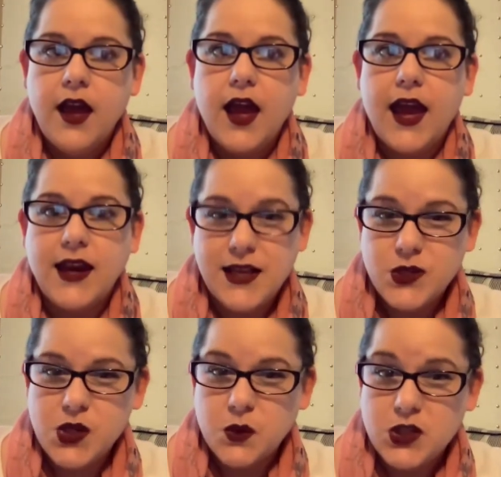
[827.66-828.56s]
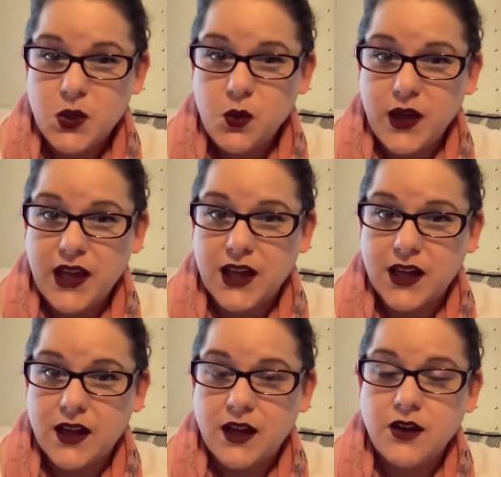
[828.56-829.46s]
And in so
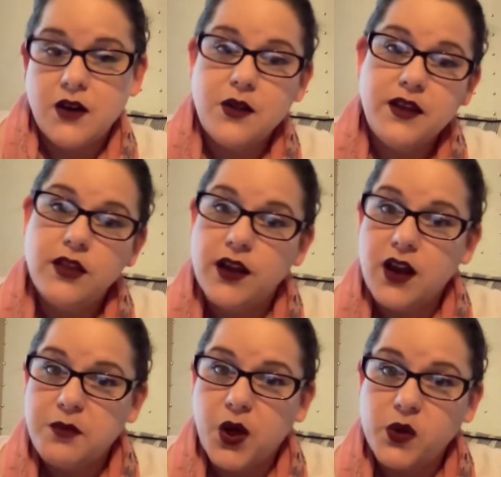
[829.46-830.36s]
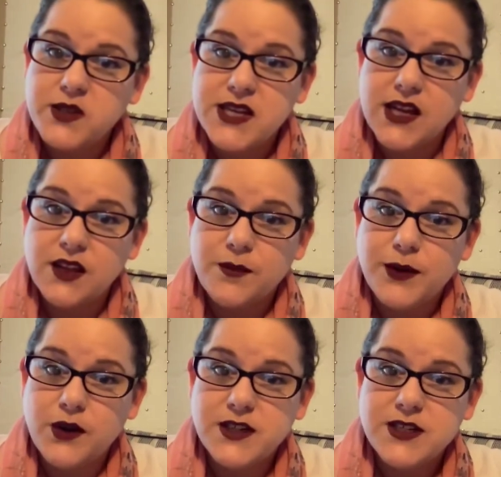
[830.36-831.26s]
doing, not only are they upholding the
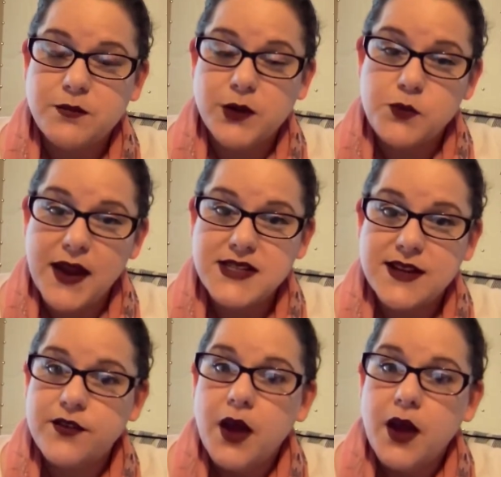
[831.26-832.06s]
Puritan perspective,